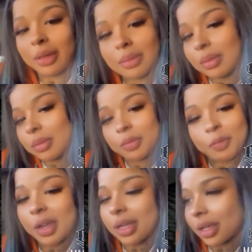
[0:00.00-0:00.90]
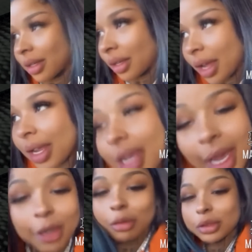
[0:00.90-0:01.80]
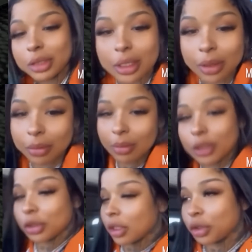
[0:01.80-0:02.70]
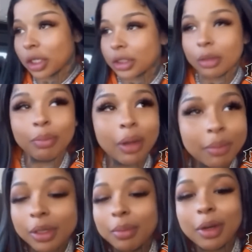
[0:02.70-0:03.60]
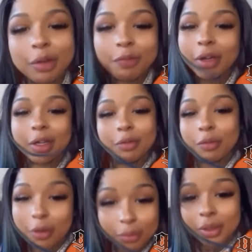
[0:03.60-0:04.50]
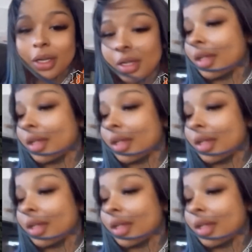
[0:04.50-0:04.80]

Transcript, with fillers: Er, f*** it. I ain't got no sleep. Let's address the bum in the motherfucking room.